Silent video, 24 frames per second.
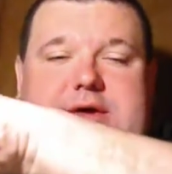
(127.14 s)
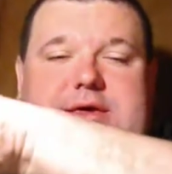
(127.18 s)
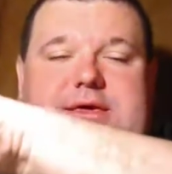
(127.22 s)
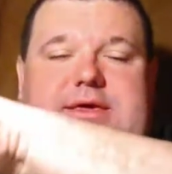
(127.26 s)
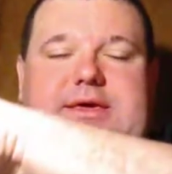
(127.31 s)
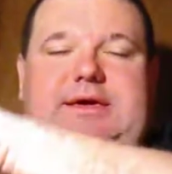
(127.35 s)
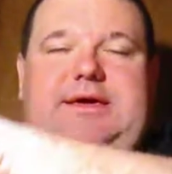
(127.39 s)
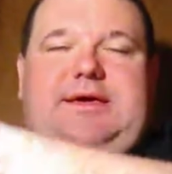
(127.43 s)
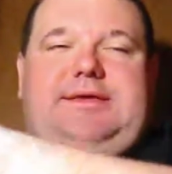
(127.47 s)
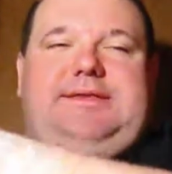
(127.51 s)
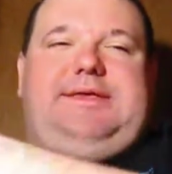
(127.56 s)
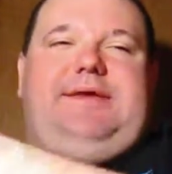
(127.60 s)

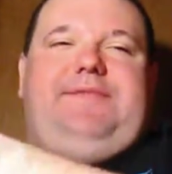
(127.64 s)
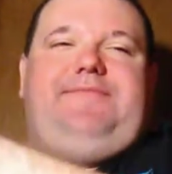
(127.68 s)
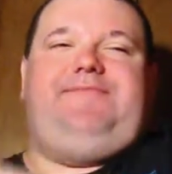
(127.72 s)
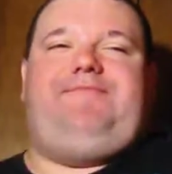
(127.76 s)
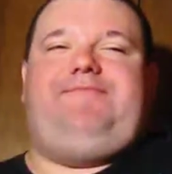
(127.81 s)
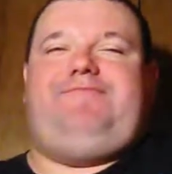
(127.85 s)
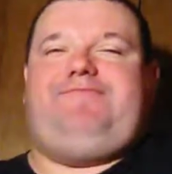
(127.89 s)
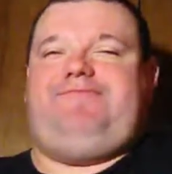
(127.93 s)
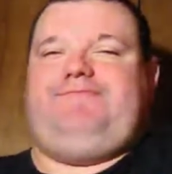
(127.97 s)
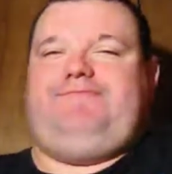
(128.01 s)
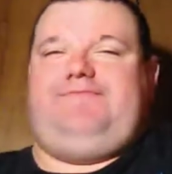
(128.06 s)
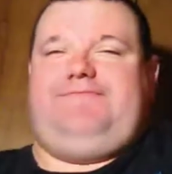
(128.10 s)
Yes,
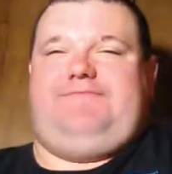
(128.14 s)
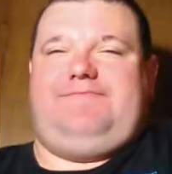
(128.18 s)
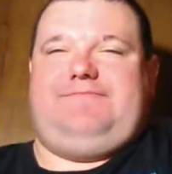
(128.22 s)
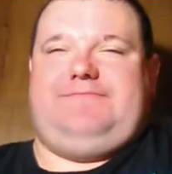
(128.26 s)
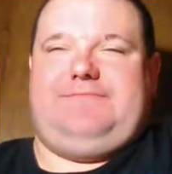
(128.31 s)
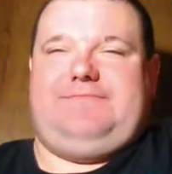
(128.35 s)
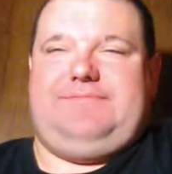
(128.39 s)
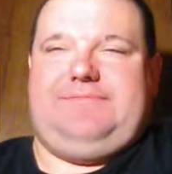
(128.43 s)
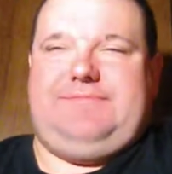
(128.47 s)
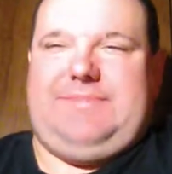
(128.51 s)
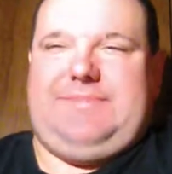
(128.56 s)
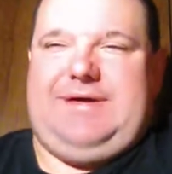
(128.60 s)
I
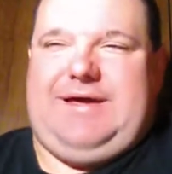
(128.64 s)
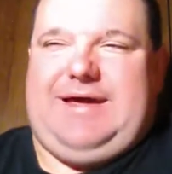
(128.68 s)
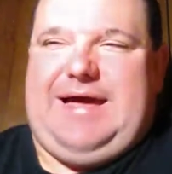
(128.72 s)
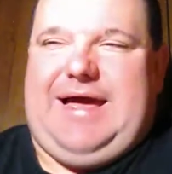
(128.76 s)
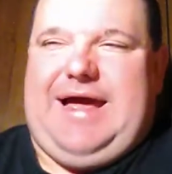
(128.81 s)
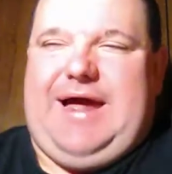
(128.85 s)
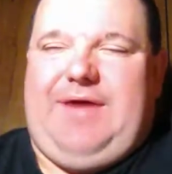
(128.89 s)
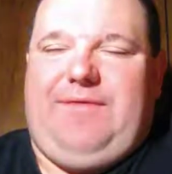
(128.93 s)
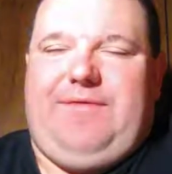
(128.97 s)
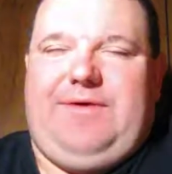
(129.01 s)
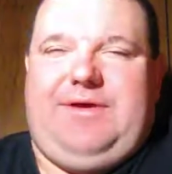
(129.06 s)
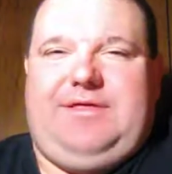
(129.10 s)

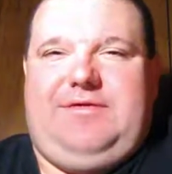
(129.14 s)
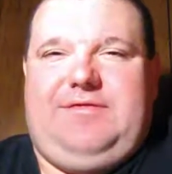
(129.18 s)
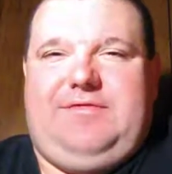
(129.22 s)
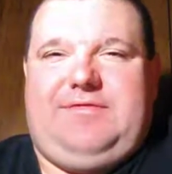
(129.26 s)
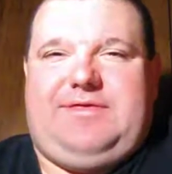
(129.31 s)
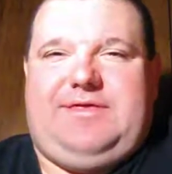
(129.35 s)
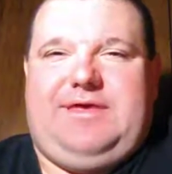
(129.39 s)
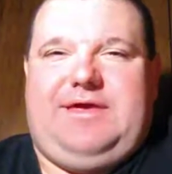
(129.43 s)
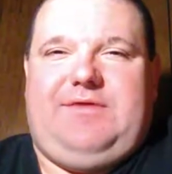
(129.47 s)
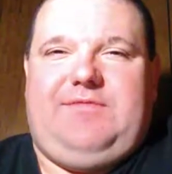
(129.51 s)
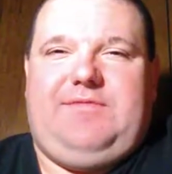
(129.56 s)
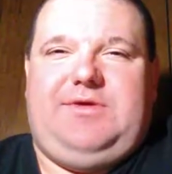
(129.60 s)
really do
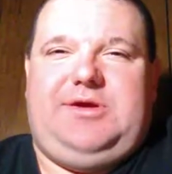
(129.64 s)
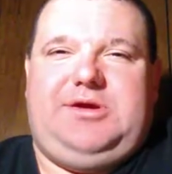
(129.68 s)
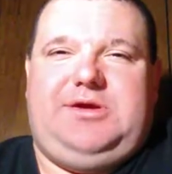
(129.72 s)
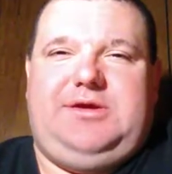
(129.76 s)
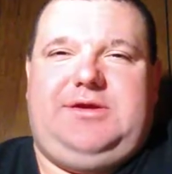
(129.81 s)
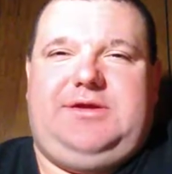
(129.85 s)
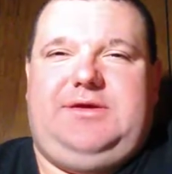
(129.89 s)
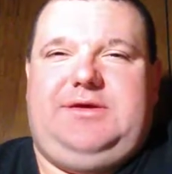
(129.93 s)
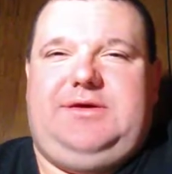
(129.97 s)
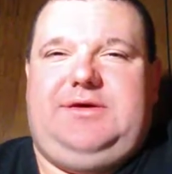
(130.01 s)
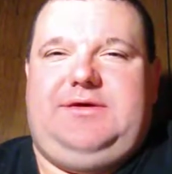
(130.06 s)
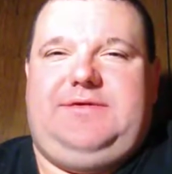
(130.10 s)
think we
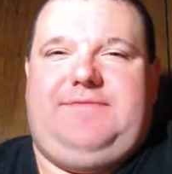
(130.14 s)
should